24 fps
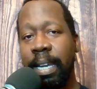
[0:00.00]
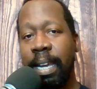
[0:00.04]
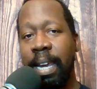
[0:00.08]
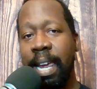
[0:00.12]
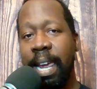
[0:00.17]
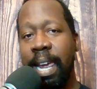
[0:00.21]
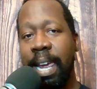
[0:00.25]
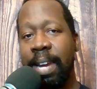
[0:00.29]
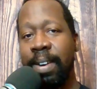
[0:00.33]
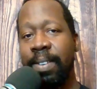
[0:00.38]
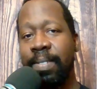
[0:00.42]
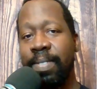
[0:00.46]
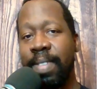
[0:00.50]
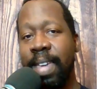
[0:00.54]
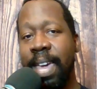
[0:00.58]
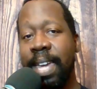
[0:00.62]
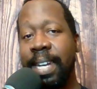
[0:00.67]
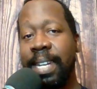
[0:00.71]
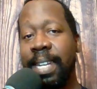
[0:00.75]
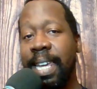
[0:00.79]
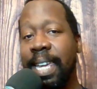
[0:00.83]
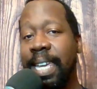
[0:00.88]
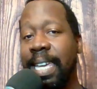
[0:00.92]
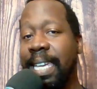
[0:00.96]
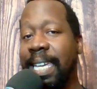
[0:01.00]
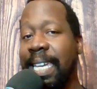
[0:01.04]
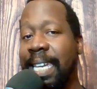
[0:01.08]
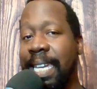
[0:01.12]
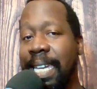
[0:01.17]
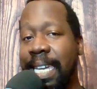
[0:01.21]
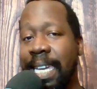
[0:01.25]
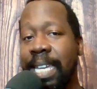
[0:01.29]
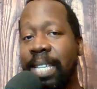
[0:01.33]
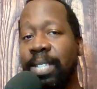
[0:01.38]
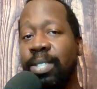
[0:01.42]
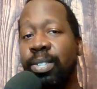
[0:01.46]
and that
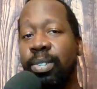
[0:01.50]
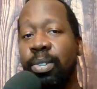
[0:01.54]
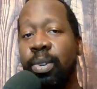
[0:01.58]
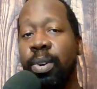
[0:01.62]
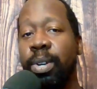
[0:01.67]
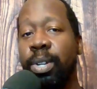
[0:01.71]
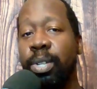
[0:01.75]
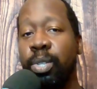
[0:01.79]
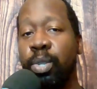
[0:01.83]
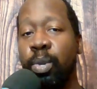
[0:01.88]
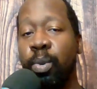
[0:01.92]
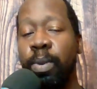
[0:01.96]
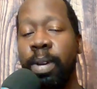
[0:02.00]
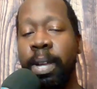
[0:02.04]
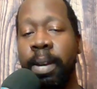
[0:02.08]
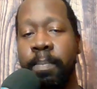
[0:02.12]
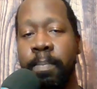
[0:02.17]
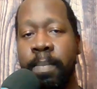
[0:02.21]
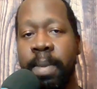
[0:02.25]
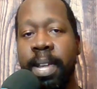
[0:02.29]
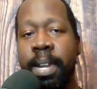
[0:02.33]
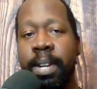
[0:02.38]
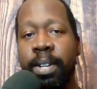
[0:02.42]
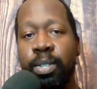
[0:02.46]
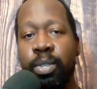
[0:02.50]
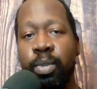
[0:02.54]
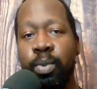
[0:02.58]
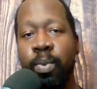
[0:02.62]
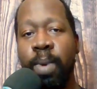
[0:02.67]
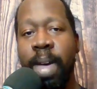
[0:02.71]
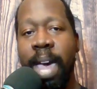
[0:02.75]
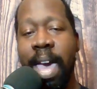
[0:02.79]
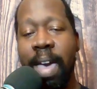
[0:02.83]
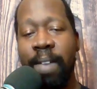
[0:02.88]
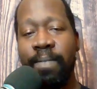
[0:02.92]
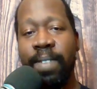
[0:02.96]
he's going to admit to
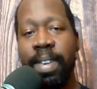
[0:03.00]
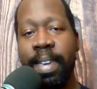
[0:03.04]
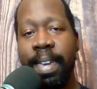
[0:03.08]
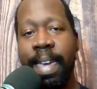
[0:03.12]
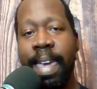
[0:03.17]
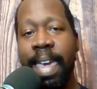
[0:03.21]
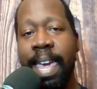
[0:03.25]
having